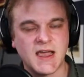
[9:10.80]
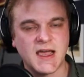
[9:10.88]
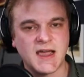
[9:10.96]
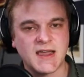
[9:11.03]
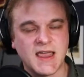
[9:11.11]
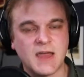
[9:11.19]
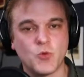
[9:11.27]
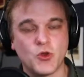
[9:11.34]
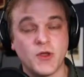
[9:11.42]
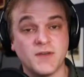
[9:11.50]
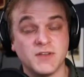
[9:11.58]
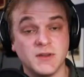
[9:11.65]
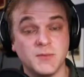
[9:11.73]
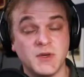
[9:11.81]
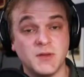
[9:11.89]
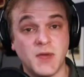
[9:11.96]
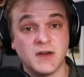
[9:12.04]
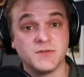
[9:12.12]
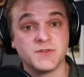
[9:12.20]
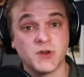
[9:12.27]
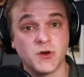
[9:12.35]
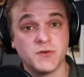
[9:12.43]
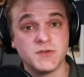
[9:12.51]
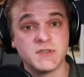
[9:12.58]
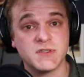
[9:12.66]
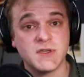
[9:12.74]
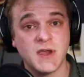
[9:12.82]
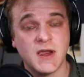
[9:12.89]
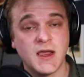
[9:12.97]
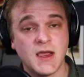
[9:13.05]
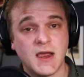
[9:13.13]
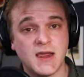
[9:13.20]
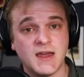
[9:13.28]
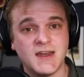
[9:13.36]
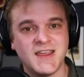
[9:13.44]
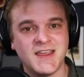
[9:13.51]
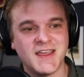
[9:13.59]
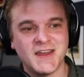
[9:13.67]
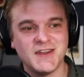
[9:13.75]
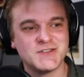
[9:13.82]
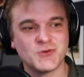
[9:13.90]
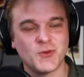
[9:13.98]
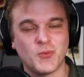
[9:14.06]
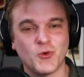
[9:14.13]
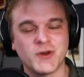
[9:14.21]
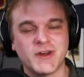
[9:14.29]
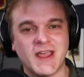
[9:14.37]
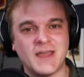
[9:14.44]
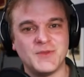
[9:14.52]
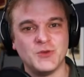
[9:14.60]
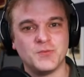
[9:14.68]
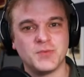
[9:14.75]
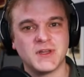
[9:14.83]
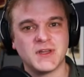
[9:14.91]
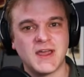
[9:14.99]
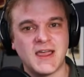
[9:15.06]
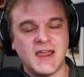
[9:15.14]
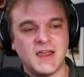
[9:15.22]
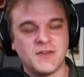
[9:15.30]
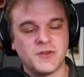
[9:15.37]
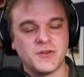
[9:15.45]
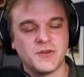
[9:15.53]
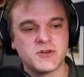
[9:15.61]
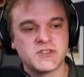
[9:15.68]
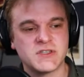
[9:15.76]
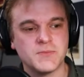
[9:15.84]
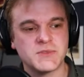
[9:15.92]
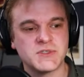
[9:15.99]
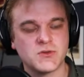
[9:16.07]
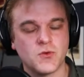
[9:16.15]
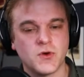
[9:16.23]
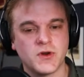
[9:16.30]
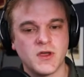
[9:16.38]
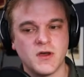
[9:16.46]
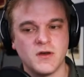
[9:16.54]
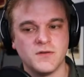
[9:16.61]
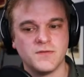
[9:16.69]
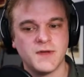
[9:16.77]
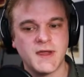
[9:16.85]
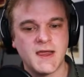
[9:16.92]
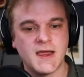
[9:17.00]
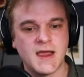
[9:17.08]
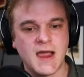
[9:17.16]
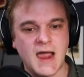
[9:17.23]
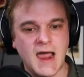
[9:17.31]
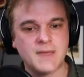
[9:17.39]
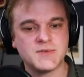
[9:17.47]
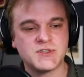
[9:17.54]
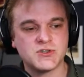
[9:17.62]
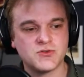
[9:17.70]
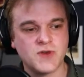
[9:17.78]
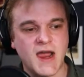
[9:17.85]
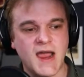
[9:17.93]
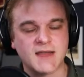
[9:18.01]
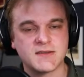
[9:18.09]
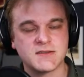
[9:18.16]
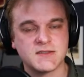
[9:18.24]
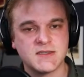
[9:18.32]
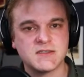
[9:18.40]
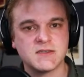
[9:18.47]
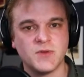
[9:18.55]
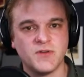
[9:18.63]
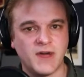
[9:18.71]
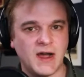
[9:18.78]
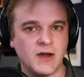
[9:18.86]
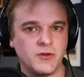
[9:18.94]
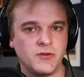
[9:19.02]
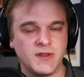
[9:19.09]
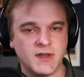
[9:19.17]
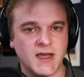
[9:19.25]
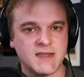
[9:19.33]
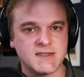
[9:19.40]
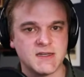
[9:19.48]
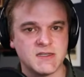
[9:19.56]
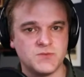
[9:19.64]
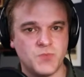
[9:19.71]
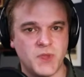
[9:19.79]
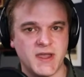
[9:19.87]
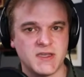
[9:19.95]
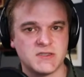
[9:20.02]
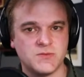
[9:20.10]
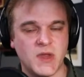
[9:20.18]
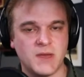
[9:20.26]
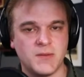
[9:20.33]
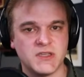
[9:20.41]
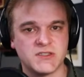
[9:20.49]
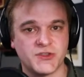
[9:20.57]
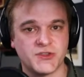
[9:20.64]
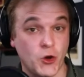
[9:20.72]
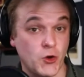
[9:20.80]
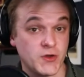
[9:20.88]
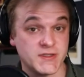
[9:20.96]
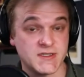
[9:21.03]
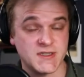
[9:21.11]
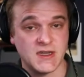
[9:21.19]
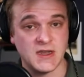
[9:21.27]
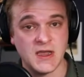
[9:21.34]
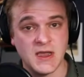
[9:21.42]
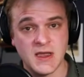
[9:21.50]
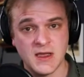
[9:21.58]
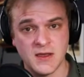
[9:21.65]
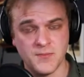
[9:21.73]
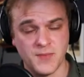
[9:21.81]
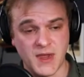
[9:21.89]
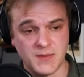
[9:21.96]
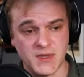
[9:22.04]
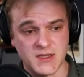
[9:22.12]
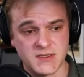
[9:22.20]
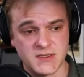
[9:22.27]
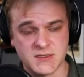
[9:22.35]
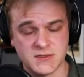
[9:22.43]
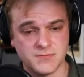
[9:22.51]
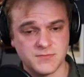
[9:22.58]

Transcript: a game where you have a limited amount of turns. Any any sort of board game you play, there's some sort of abstract system of value that lies at its base. Maybe it's the currency, maybe it's